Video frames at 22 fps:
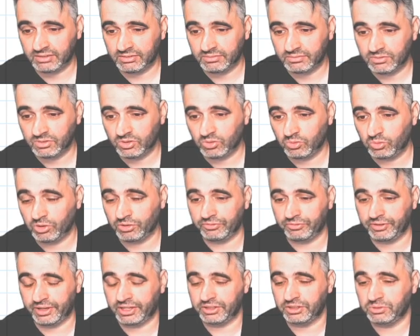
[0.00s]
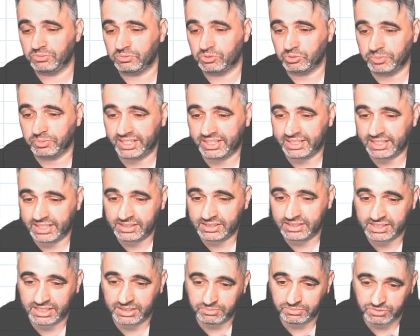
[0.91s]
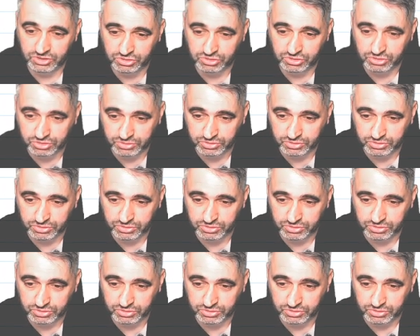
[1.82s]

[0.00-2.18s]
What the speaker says: what value will make that statement true.